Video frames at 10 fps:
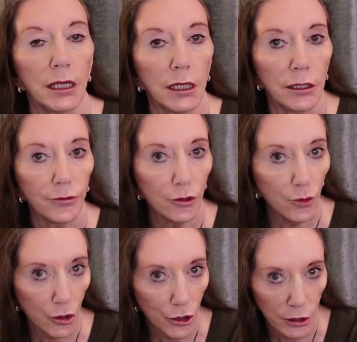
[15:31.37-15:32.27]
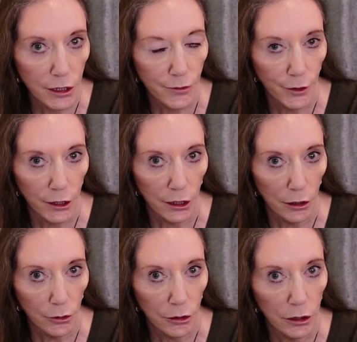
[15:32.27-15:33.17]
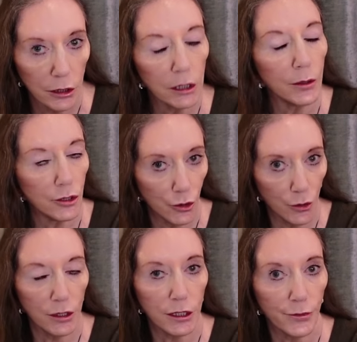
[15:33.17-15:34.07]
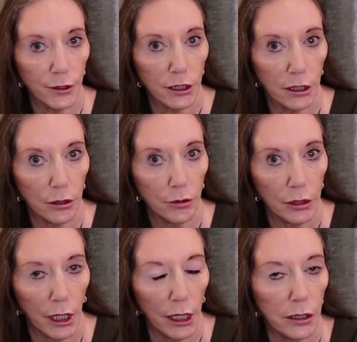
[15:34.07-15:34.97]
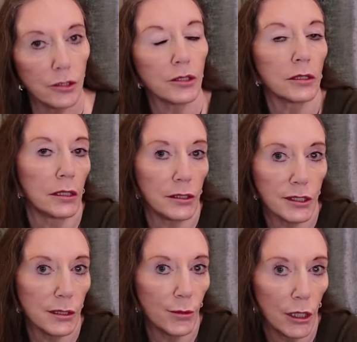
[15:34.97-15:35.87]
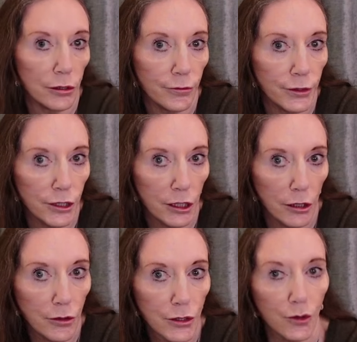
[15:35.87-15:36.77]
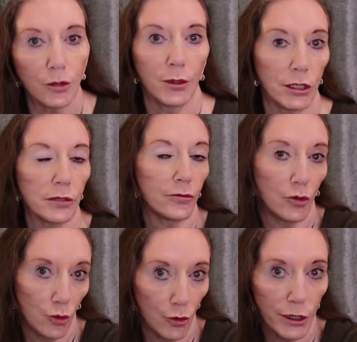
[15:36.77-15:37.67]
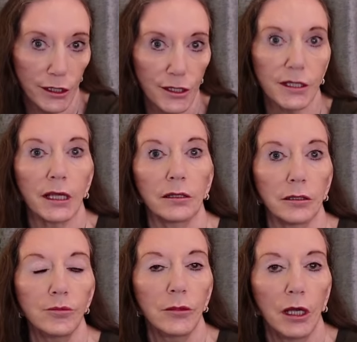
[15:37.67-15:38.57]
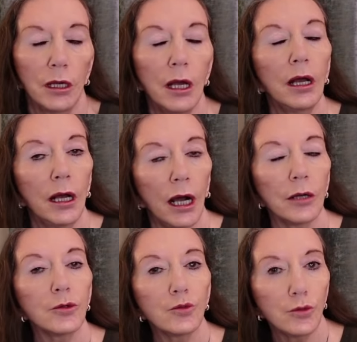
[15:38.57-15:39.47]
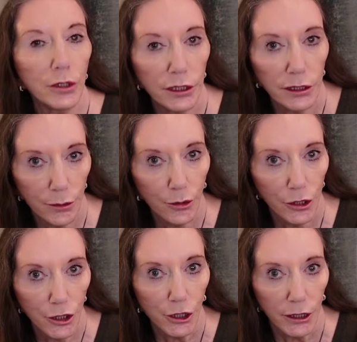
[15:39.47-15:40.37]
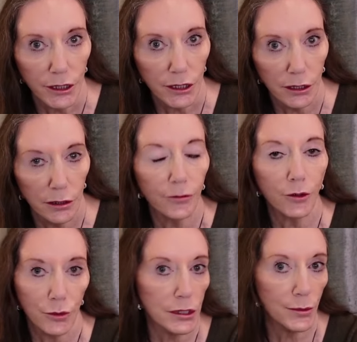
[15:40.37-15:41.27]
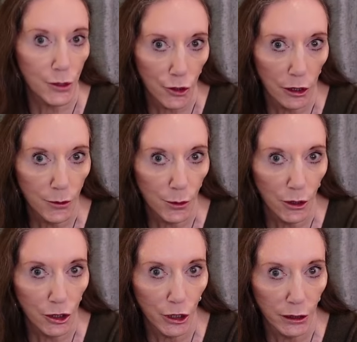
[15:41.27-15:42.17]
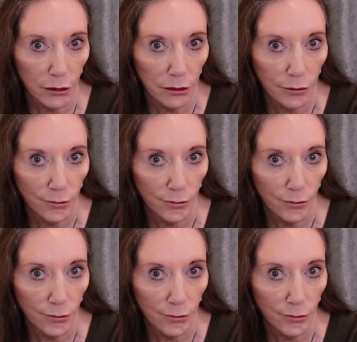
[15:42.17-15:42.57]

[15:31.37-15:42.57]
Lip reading: if you're watching this video and you enjoy this video and you'd like to see my other videos, or you might have already seen them, I would really appreciate it if you would subscribe to my channel.